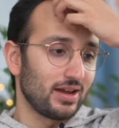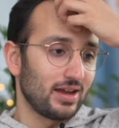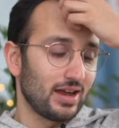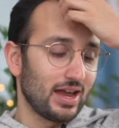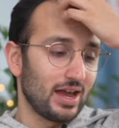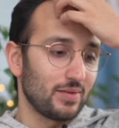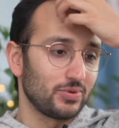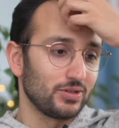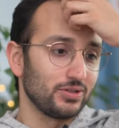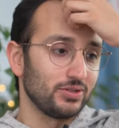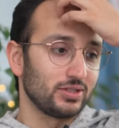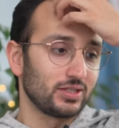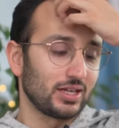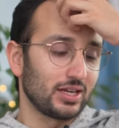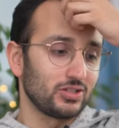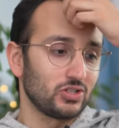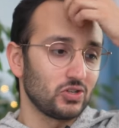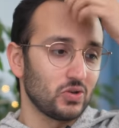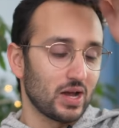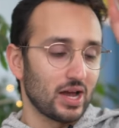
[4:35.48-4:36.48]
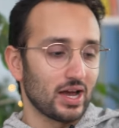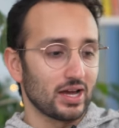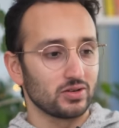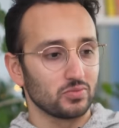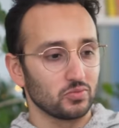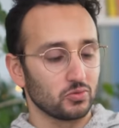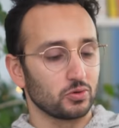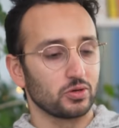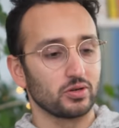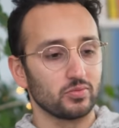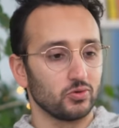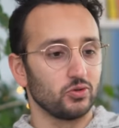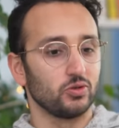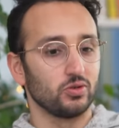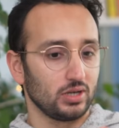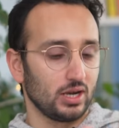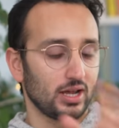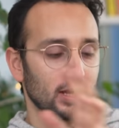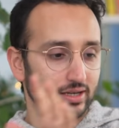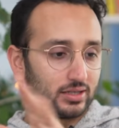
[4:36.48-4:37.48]
happens as you add more and
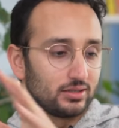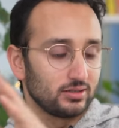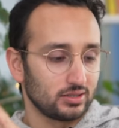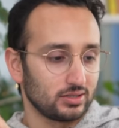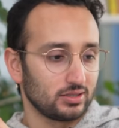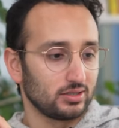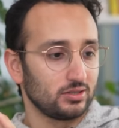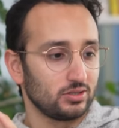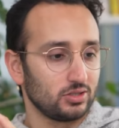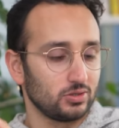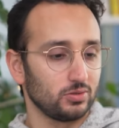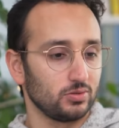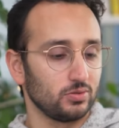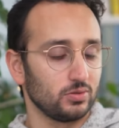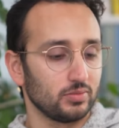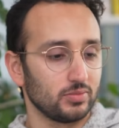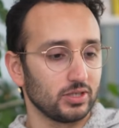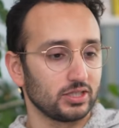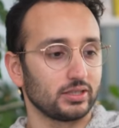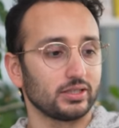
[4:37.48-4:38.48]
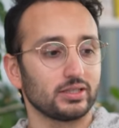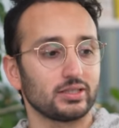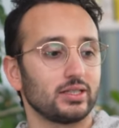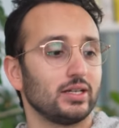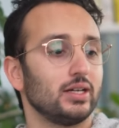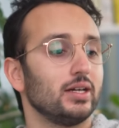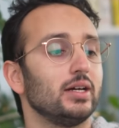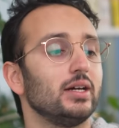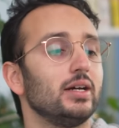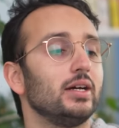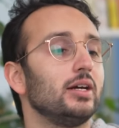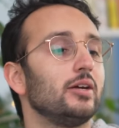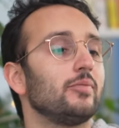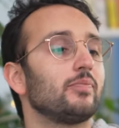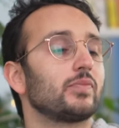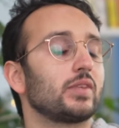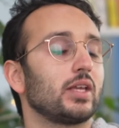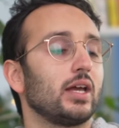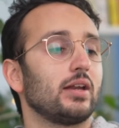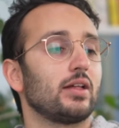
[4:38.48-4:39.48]
more lines to a business.
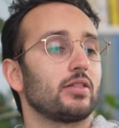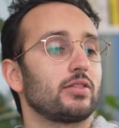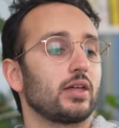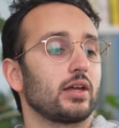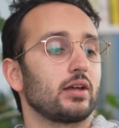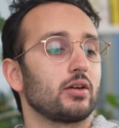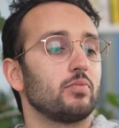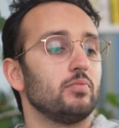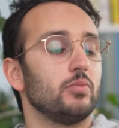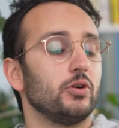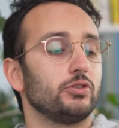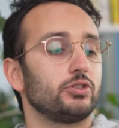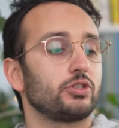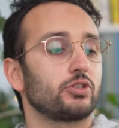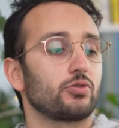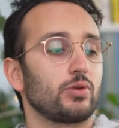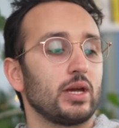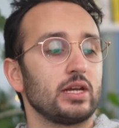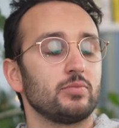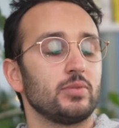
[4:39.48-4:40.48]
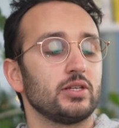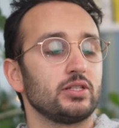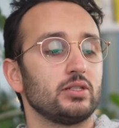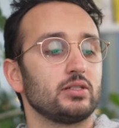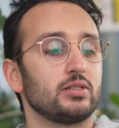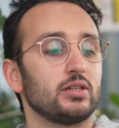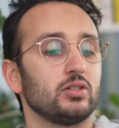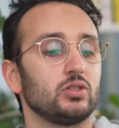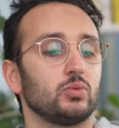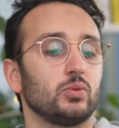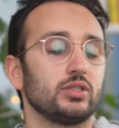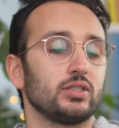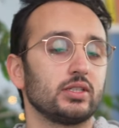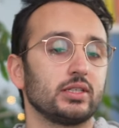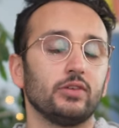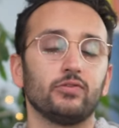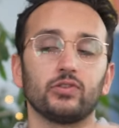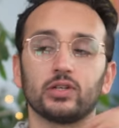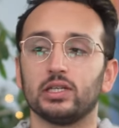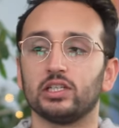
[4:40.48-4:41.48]
And I think most creator businesses with
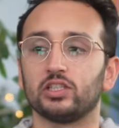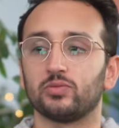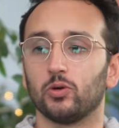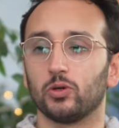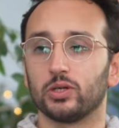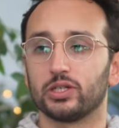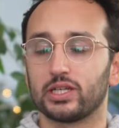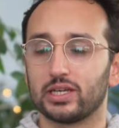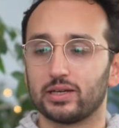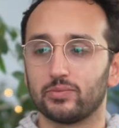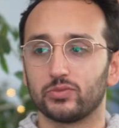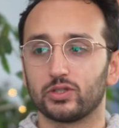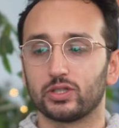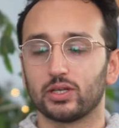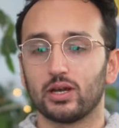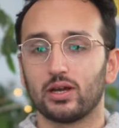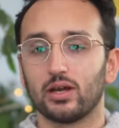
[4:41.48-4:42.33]
significantly smaller teams,